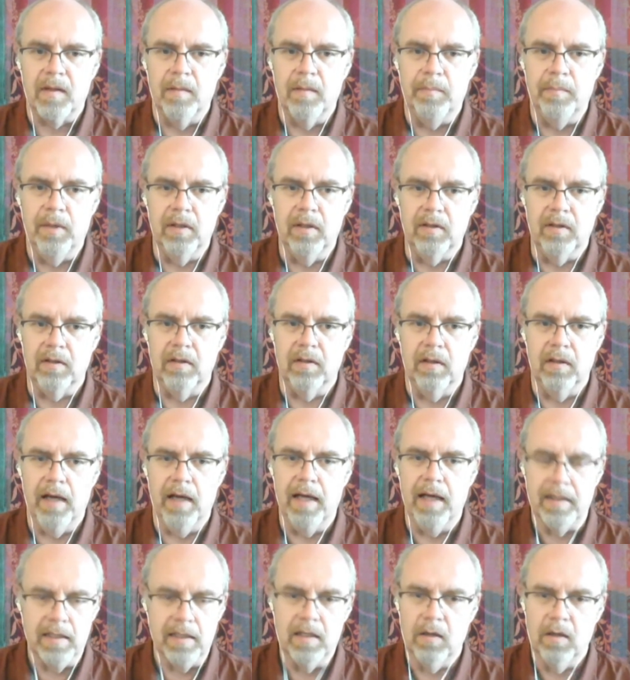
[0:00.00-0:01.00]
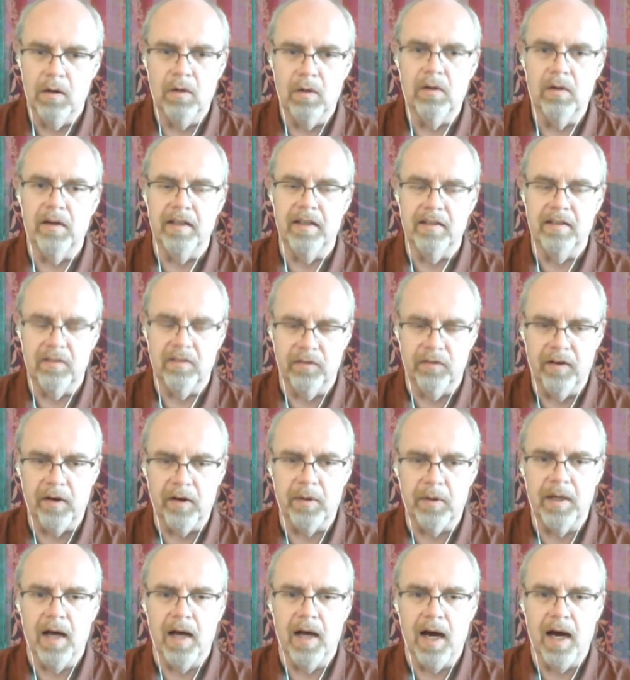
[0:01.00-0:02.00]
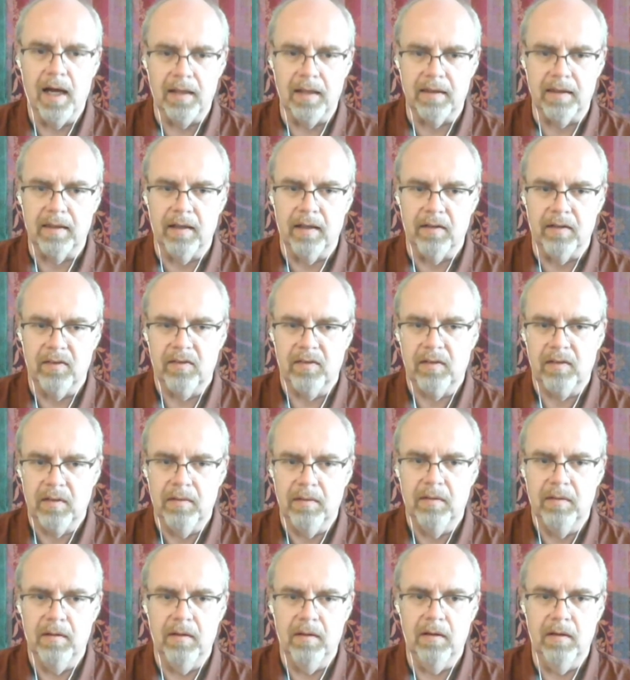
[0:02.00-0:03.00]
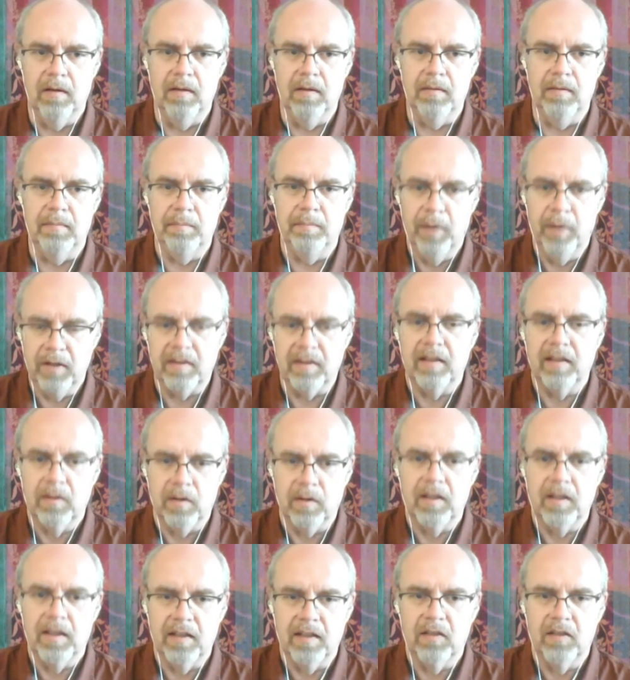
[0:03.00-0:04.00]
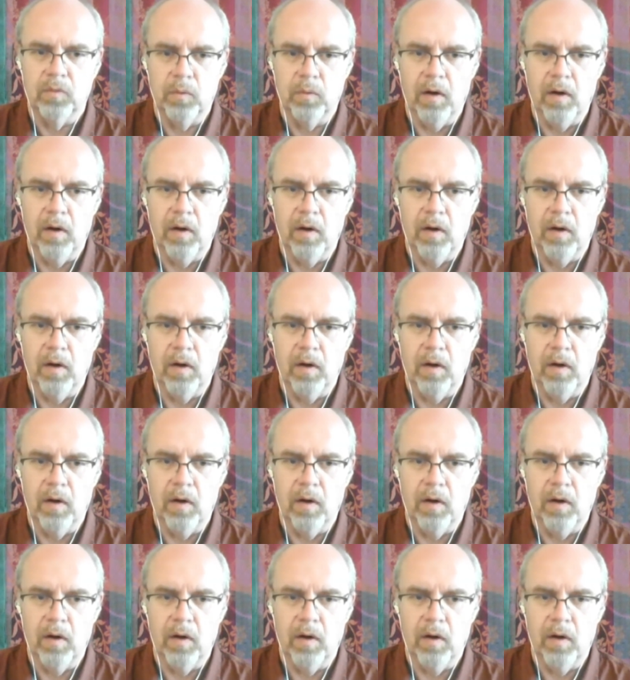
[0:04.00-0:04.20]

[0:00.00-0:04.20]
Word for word: But uh, anyhow, it's very hard task. Uh, but it it is